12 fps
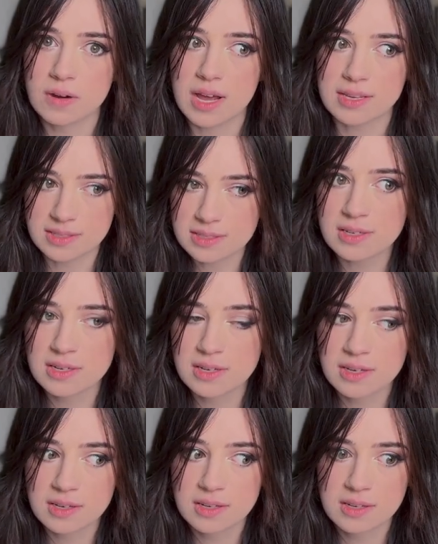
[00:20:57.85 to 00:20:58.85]
as
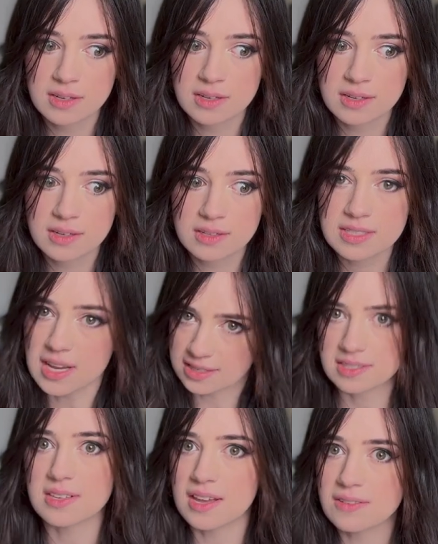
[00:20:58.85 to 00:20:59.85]

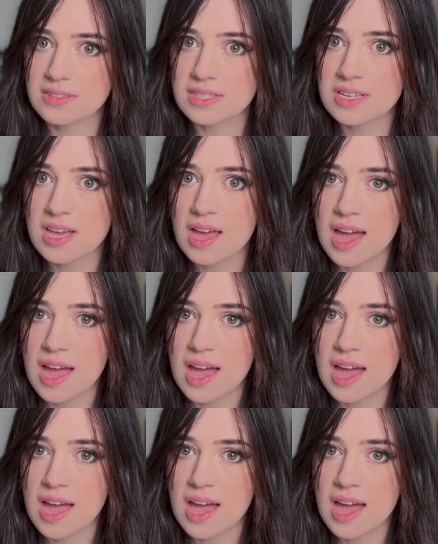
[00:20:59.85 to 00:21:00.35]
sex slaves.